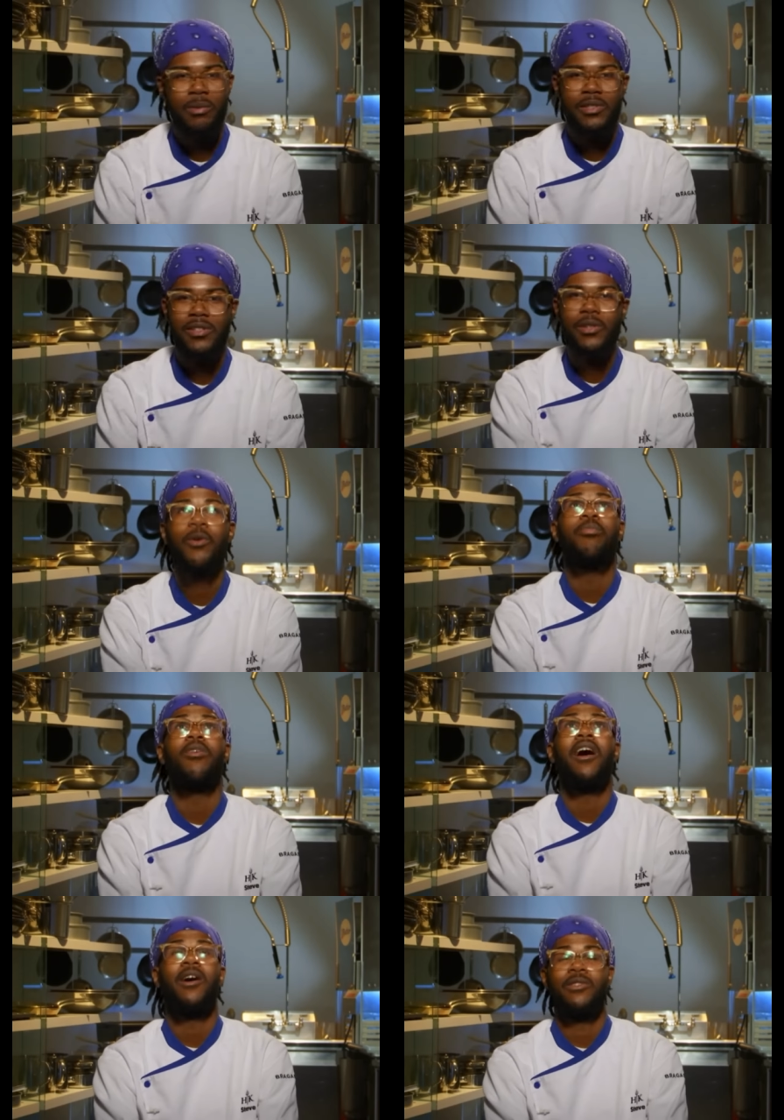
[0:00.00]
be so
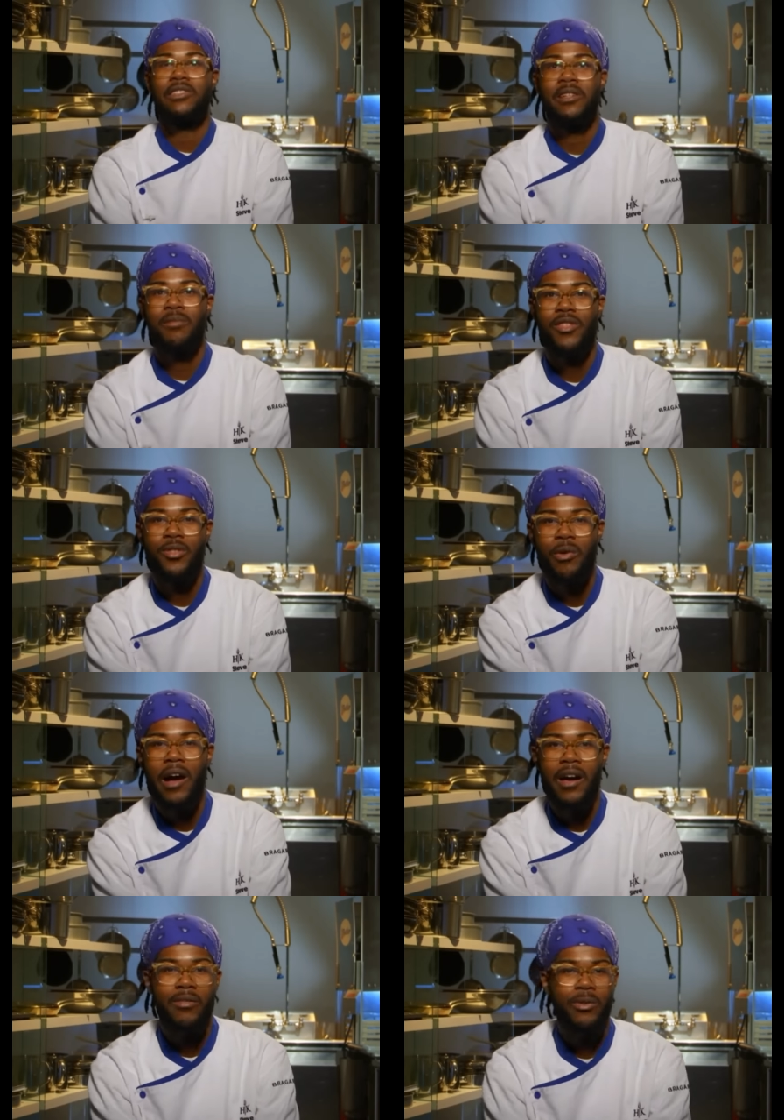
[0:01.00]
proud seeing me thrive